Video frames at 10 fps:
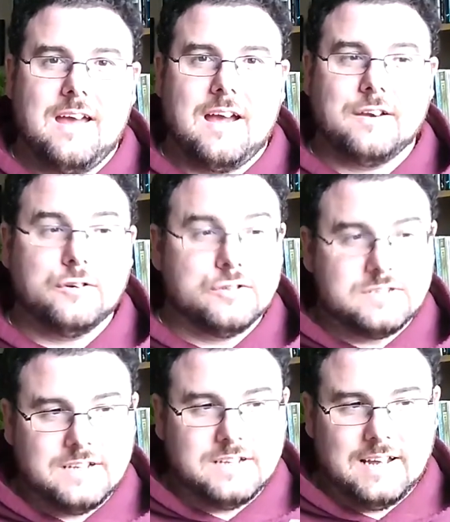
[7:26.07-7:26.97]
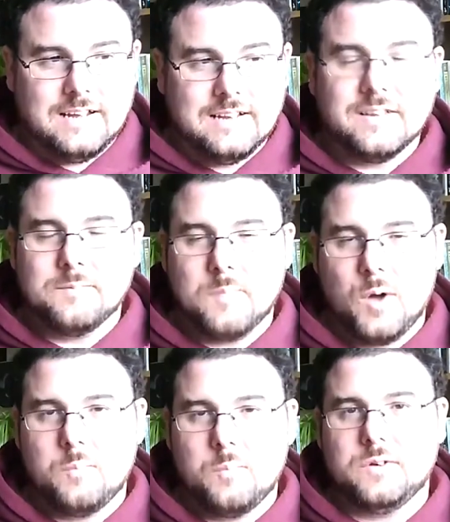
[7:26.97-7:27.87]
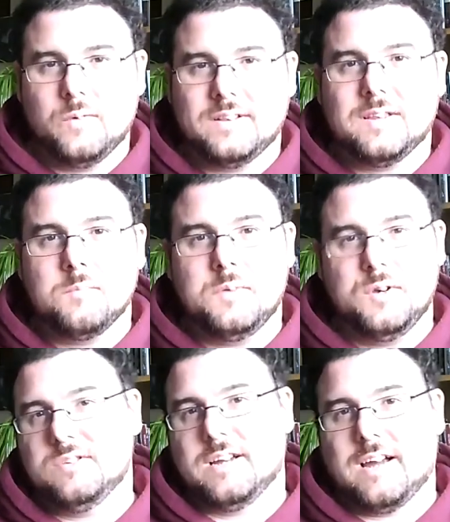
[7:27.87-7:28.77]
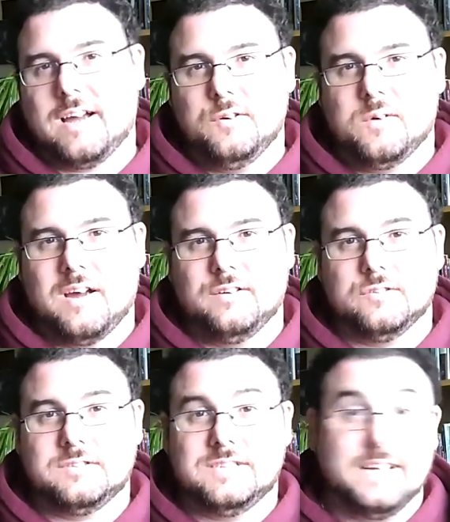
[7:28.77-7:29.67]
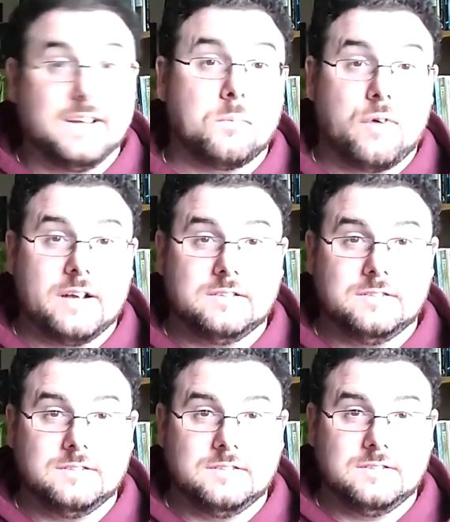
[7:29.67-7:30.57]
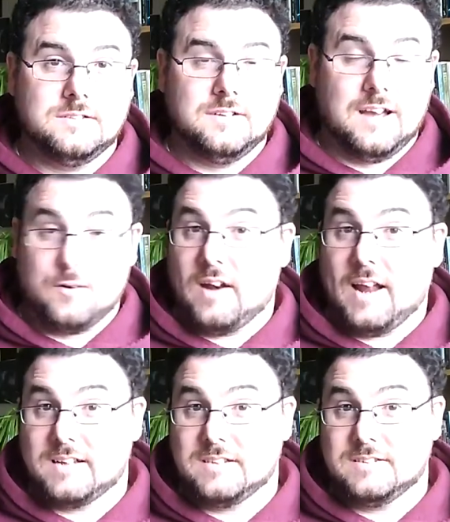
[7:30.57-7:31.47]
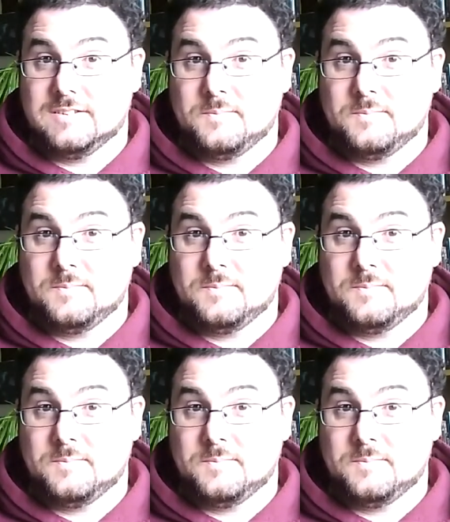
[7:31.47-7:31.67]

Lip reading: and you're just in the moment with the music, and you can just decompress and relax.